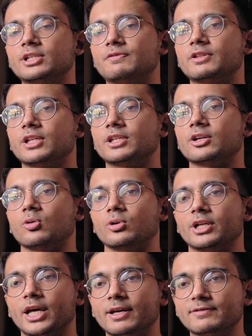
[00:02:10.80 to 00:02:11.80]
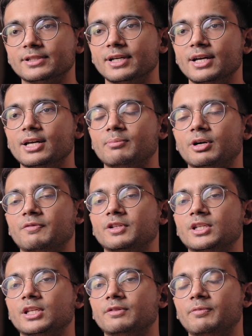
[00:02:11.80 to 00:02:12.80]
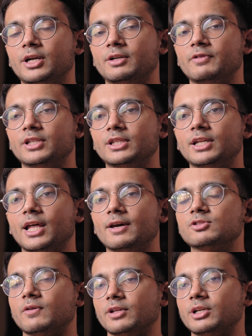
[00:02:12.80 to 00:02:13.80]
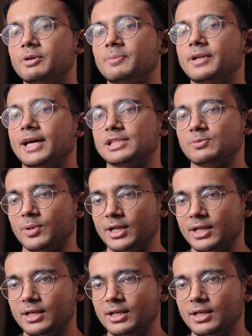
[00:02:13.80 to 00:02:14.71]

just within their own lives, but within the lives of other people as well.